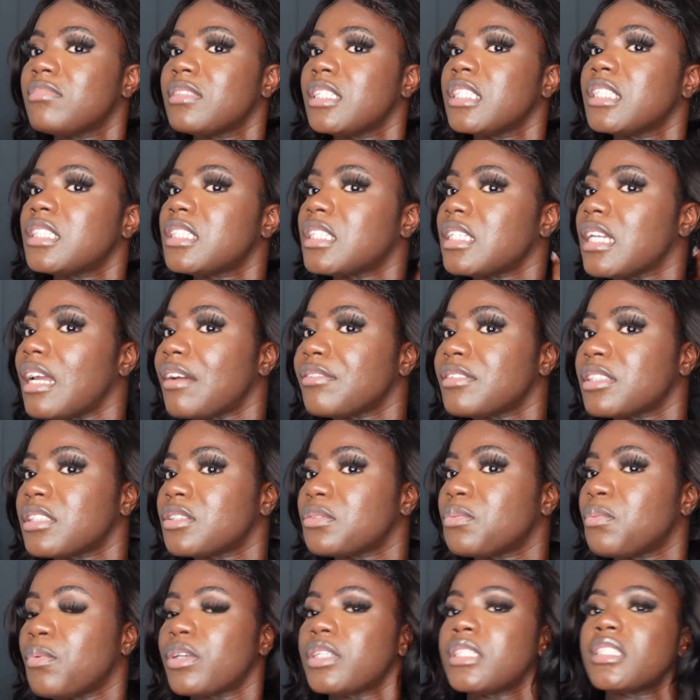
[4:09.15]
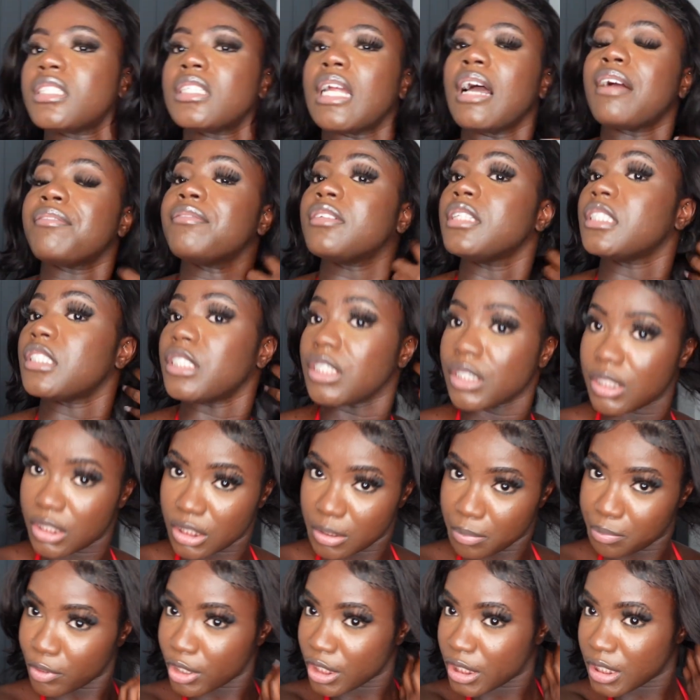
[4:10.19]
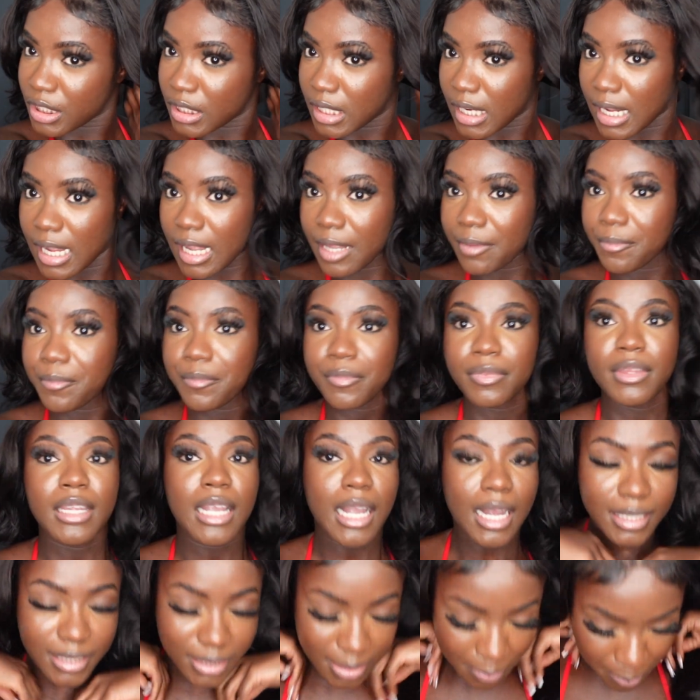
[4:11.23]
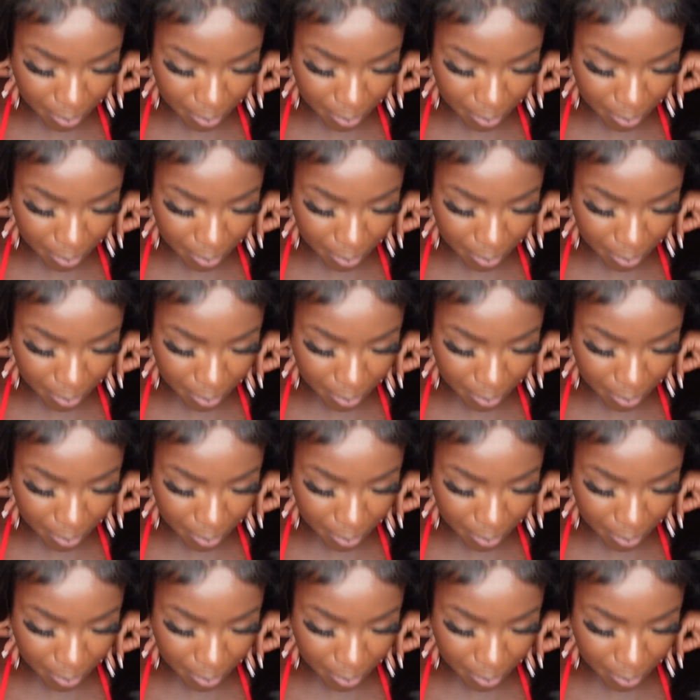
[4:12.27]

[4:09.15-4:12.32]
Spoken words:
literally I've literally just brushed it and it's